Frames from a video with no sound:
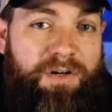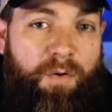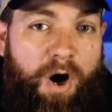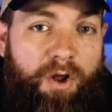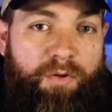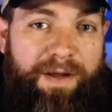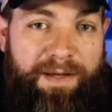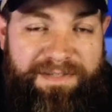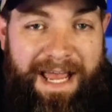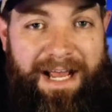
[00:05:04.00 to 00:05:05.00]
those go all the way
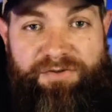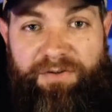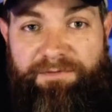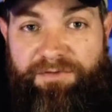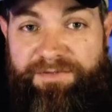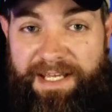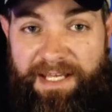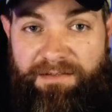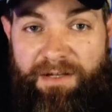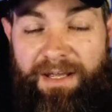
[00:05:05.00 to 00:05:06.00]
up to astral level 10.